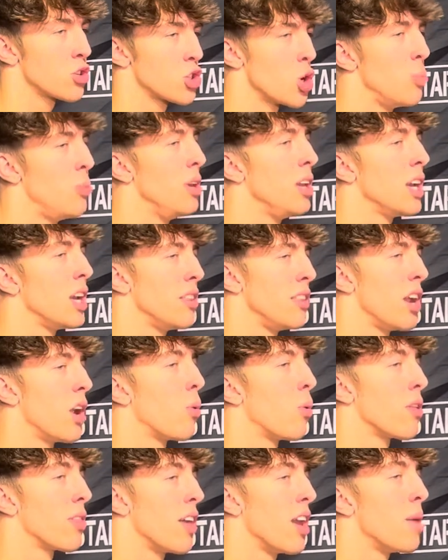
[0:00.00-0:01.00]
So being in there
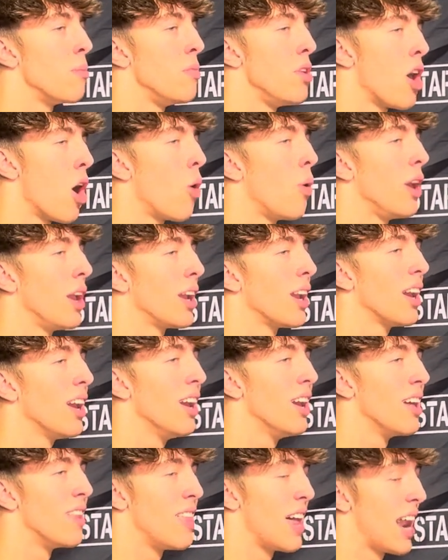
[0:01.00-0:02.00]
with him, knowing
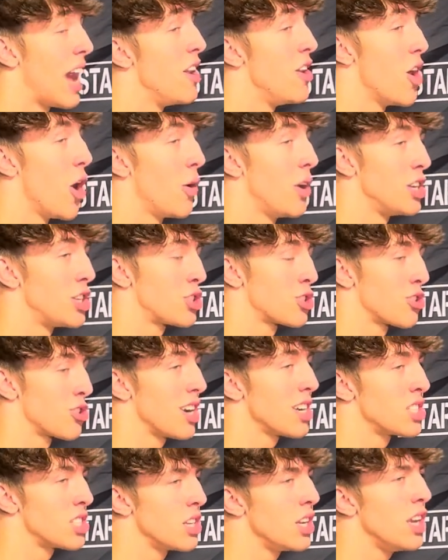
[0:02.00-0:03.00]
that I know his
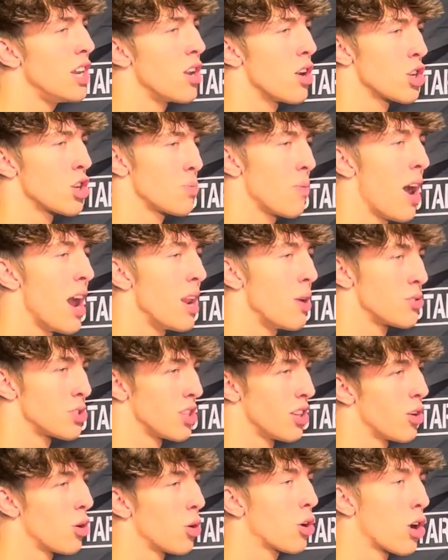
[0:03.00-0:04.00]
tricks and he knows mine, it was a
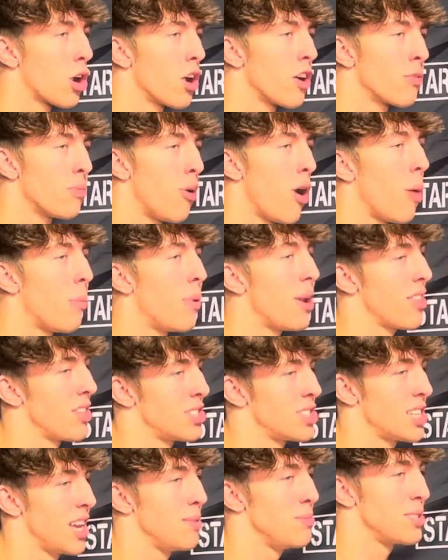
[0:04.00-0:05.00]
little curveball, but at the
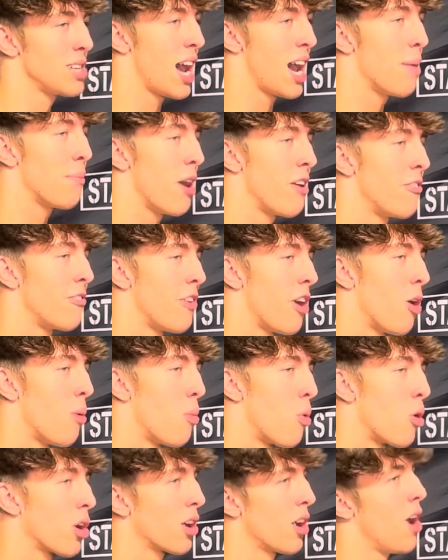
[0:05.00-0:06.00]
same time, I felt
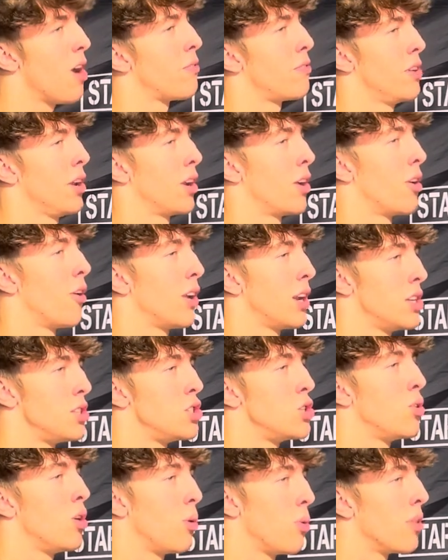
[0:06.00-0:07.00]
more confident going
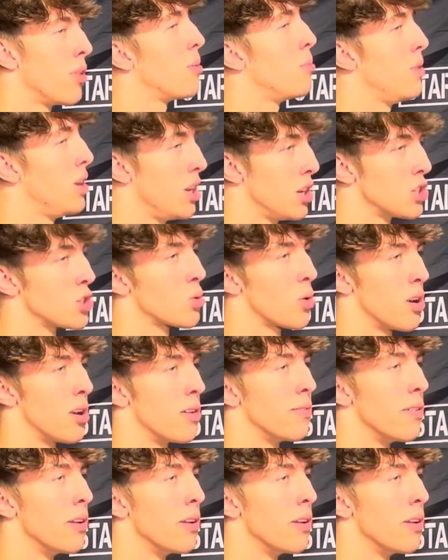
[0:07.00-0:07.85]
into it with it being Swerve.